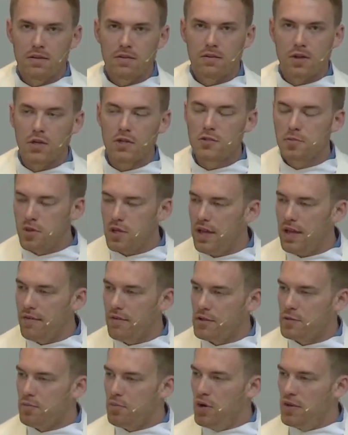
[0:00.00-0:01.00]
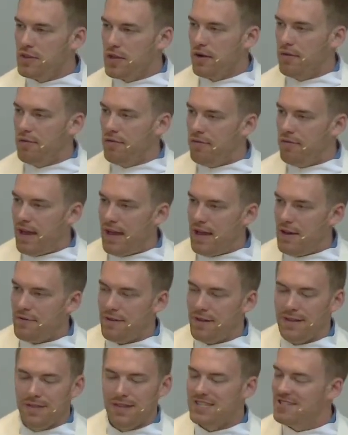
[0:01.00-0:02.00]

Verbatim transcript: Those believers put their faith in